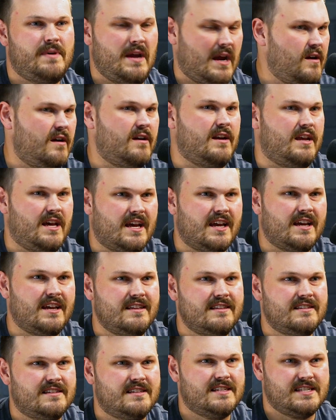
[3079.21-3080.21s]

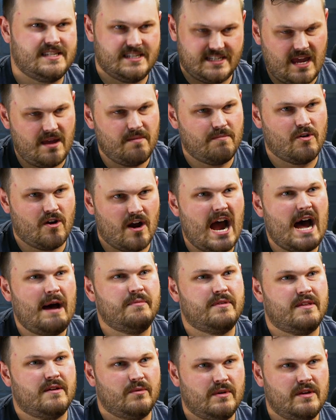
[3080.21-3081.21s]
parroting the same
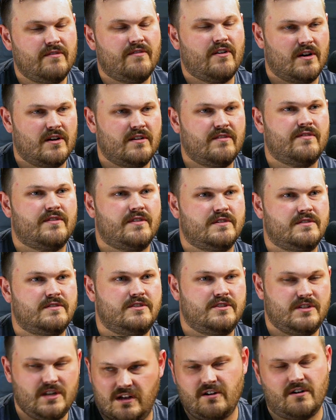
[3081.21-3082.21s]
crap that we've heard for
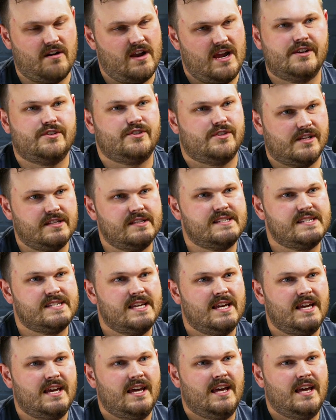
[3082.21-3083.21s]
generations.